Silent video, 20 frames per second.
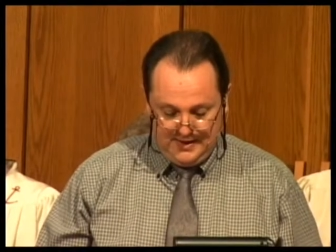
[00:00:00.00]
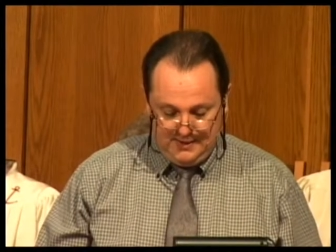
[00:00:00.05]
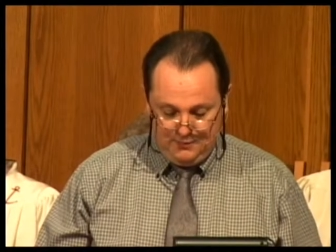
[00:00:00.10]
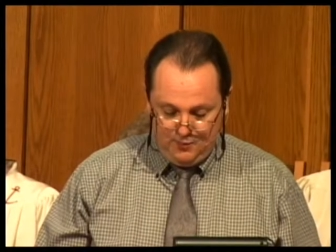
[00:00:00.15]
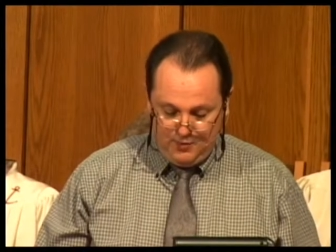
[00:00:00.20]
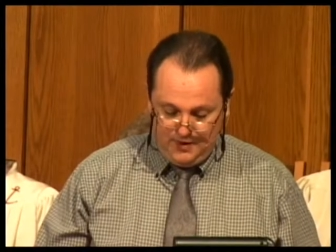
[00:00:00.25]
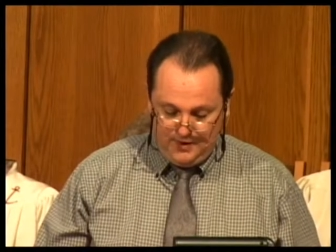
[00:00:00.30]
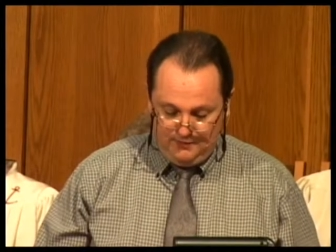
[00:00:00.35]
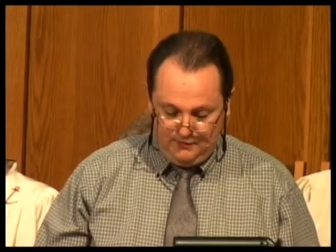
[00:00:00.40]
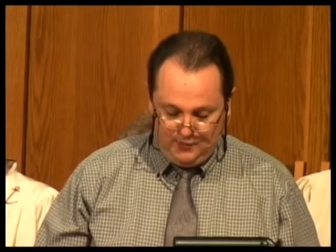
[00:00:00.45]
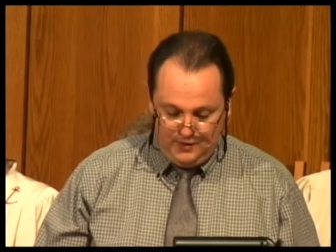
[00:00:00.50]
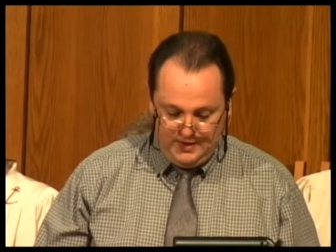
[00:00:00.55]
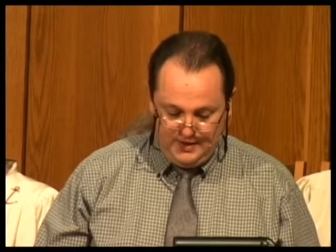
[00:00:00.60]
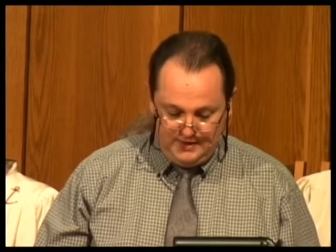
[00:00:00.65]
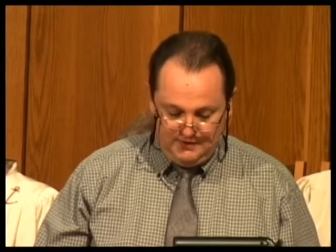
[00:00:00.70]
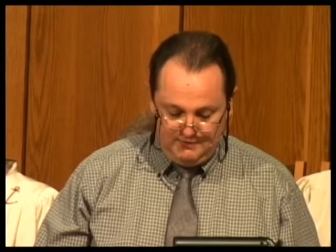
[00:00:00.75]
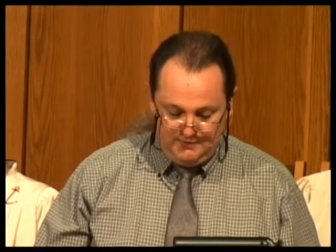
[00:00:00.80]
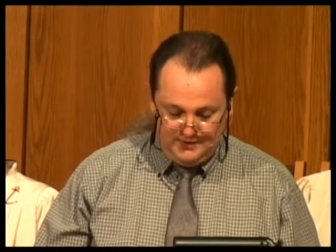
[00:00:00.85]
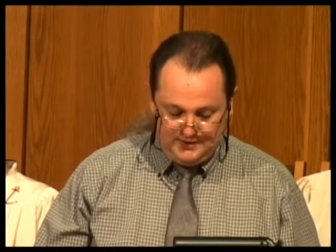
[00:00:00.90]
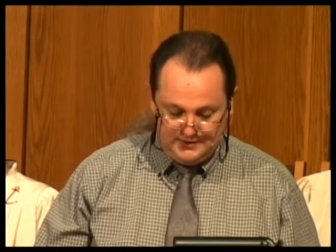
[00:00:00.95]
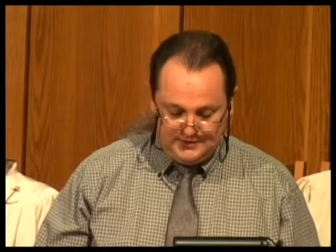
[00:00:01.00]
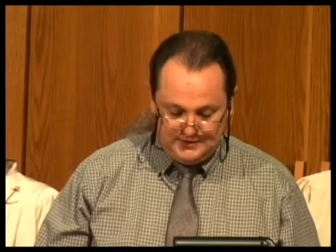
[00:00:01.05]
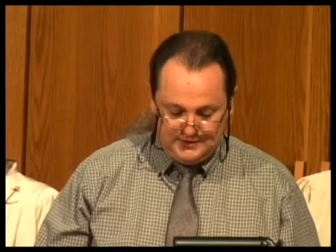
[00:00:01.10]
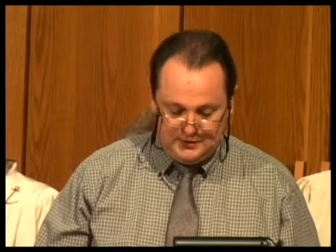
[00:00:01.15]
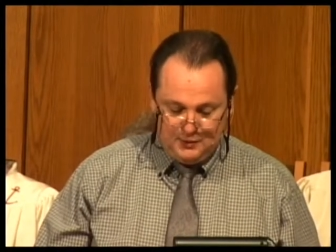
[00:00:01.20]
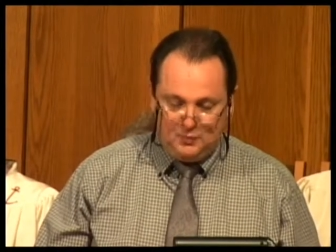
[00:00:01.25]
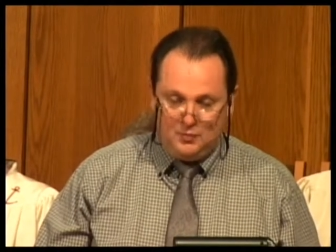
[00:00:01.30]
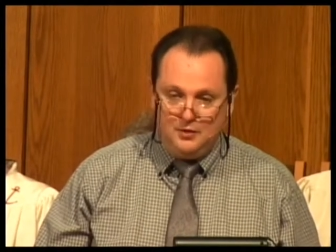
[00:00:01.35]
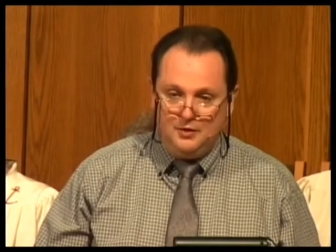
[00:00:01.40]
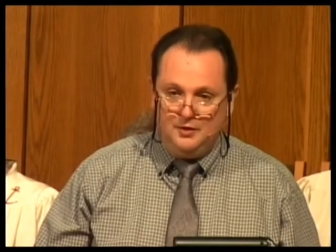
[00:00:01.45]
And what if we convinced
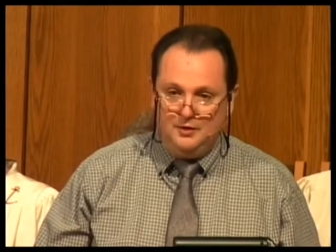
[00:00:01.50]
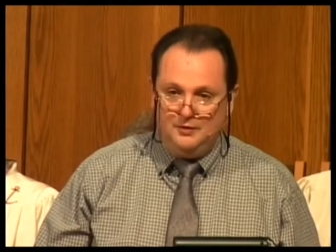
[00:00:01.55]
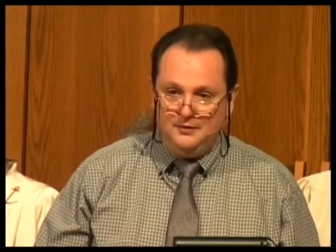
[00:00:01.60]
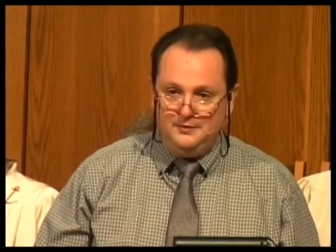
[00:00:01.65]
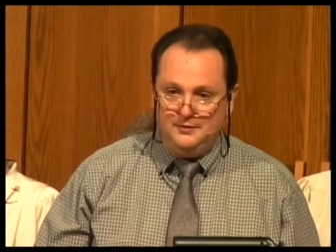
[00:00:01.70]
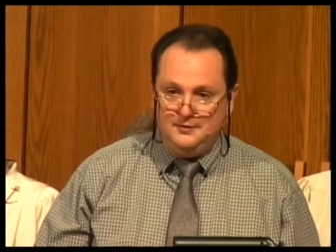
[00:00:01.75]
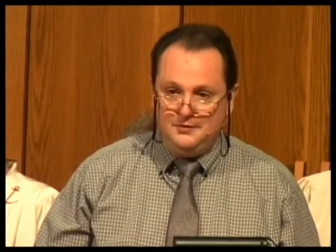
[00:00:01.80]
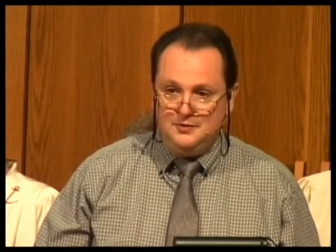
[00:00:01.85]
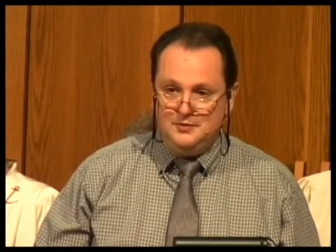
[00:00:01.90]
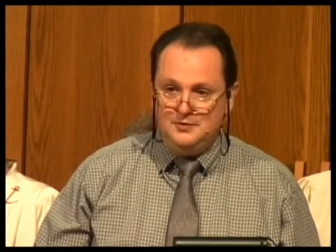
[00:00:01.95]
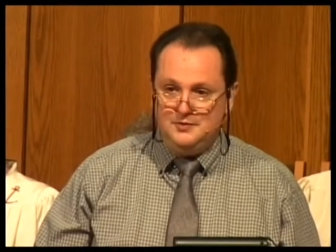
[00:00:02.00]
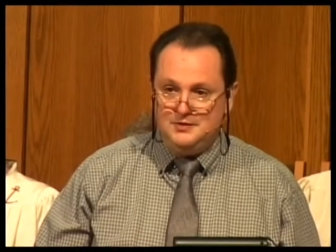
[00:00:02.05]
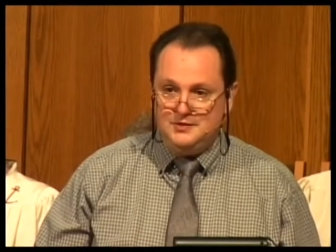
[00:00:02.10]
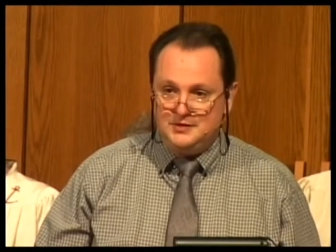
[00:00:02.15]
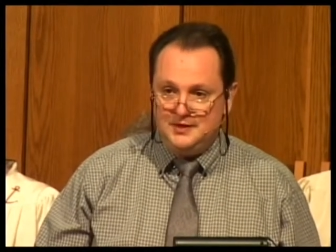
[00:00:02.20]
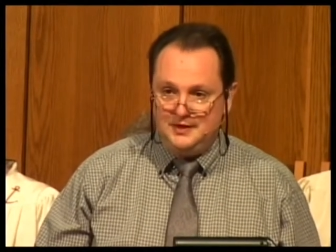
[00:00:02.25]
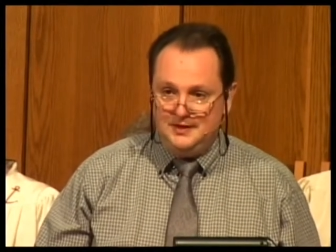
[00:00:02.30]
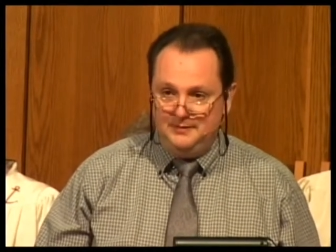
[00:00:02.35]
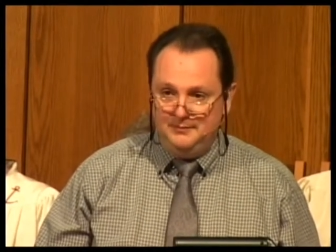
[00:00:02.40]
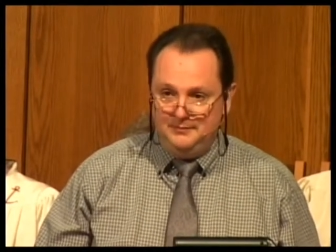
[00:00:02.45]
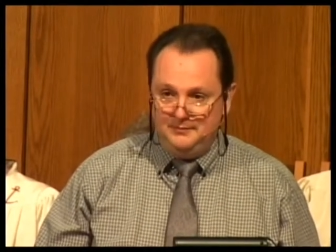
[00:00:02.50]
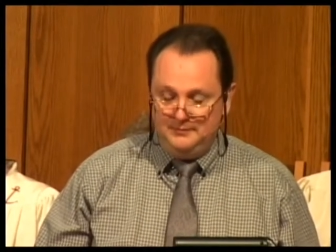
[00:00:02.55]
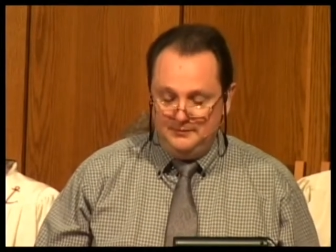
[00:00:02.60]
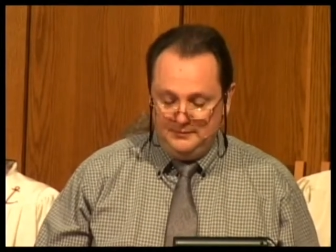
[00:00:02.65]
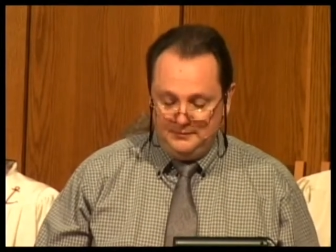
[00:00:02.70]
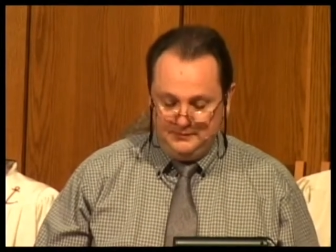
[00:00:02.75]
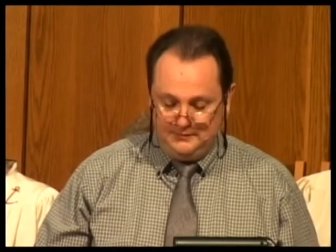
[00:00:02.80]
the world to do the same?